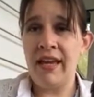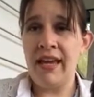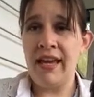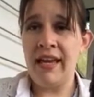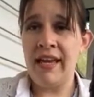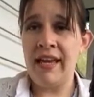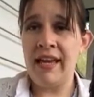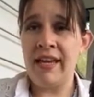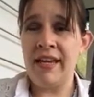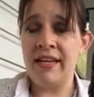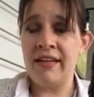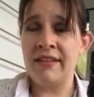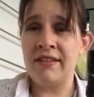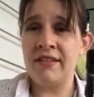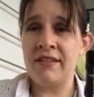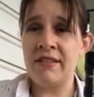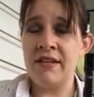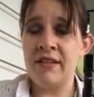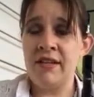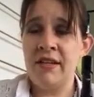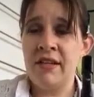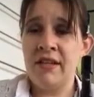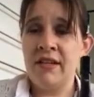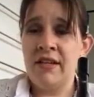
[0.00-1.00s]
And
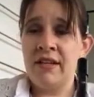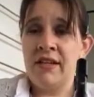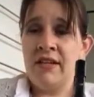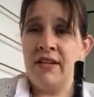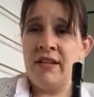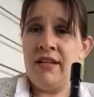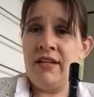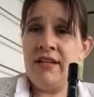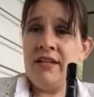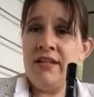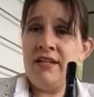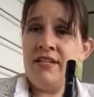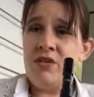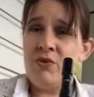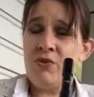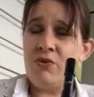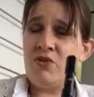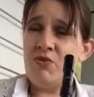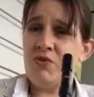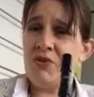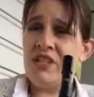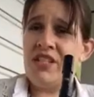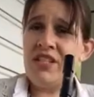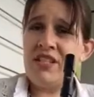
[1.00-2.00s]
so
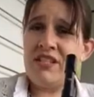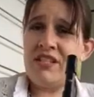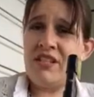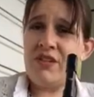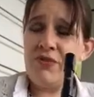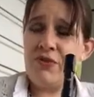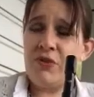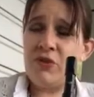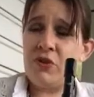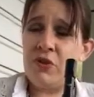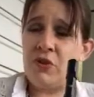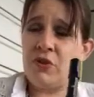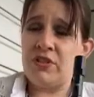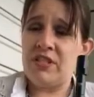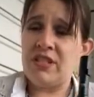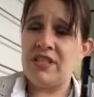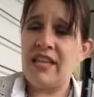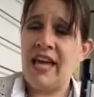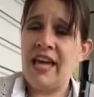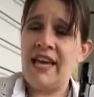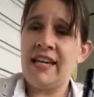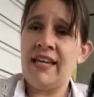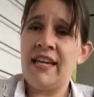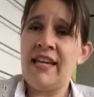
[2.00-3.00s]
it's really difficult. In
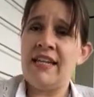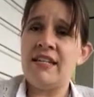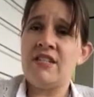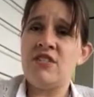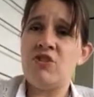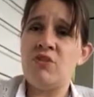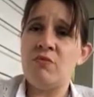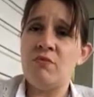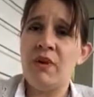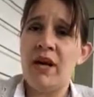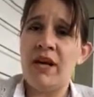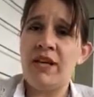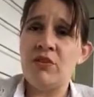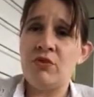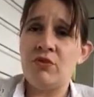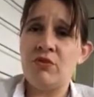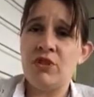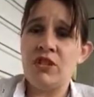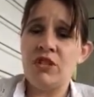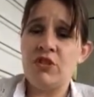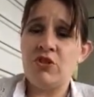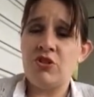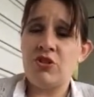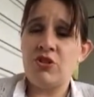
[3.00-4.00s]
that case, you might
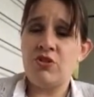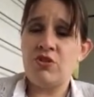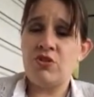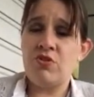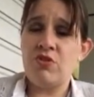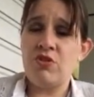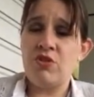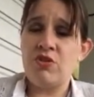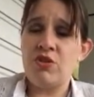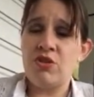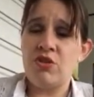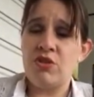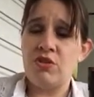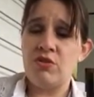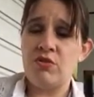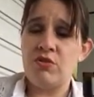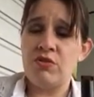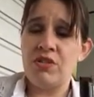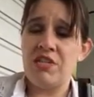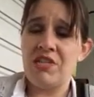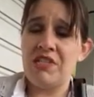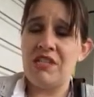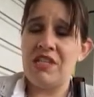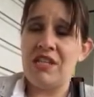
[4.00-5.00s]
only choose to
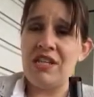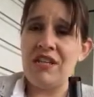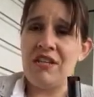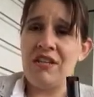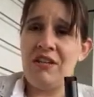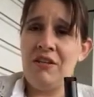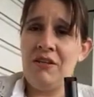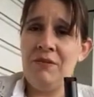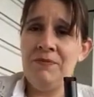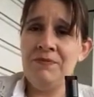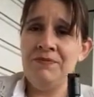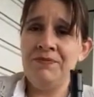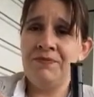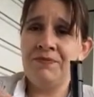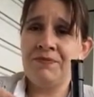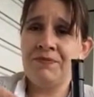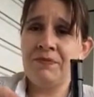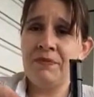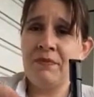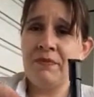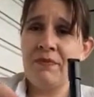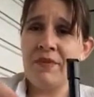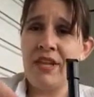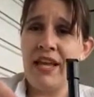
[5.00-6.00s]
stick
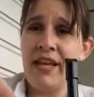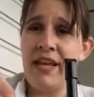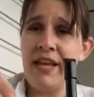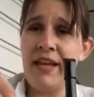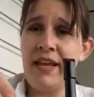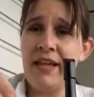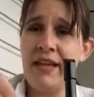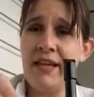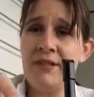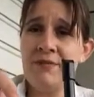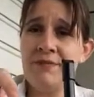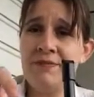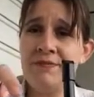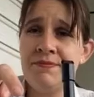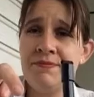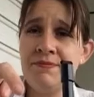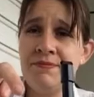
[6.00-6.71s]
a